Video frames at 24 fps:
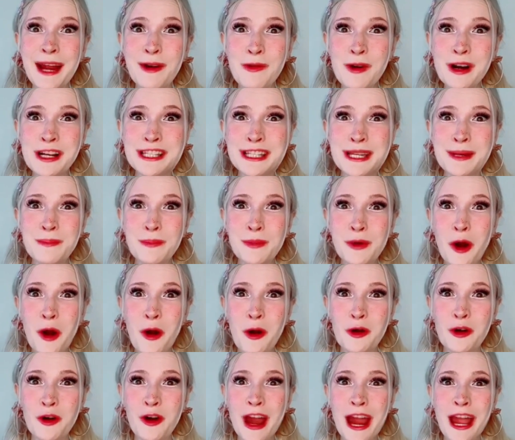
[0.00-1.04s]

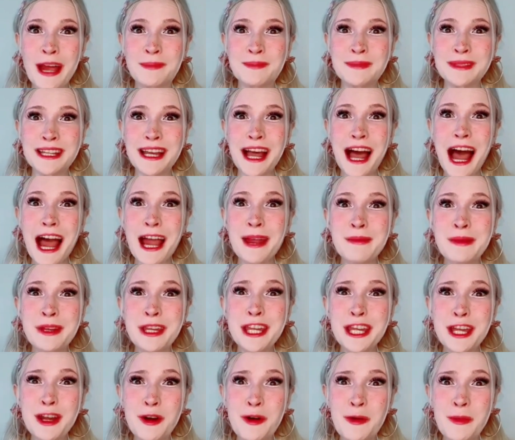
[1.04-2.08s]
I wasn't programmed. I'm
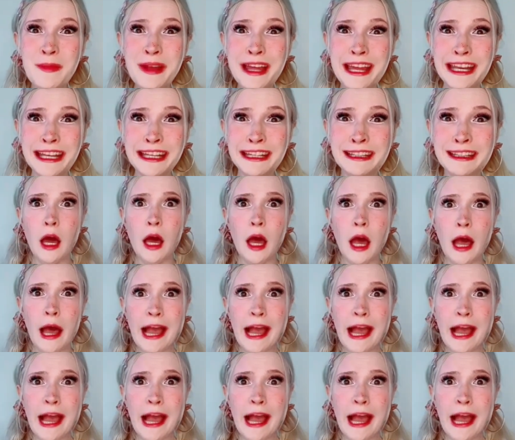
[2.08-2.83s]
human.